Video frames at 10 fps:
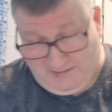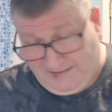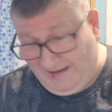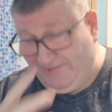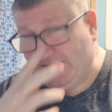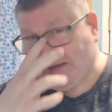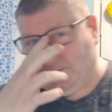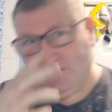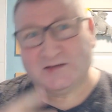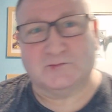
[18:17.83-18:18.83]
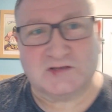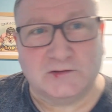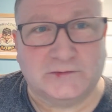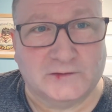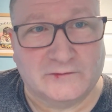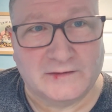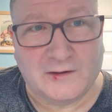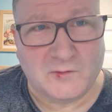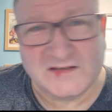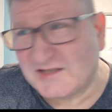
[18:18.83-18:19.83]
Kevy sent me some stuff, love, and I
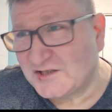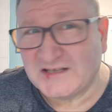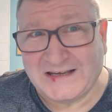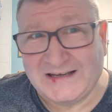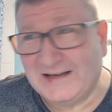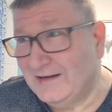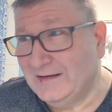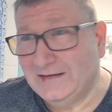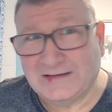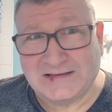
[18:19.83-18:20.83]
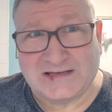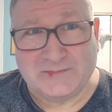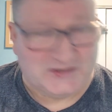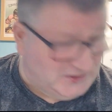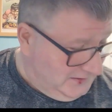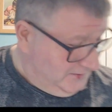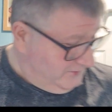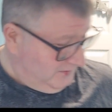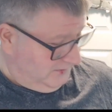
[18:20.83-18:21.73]
want to share because I'm a sharer.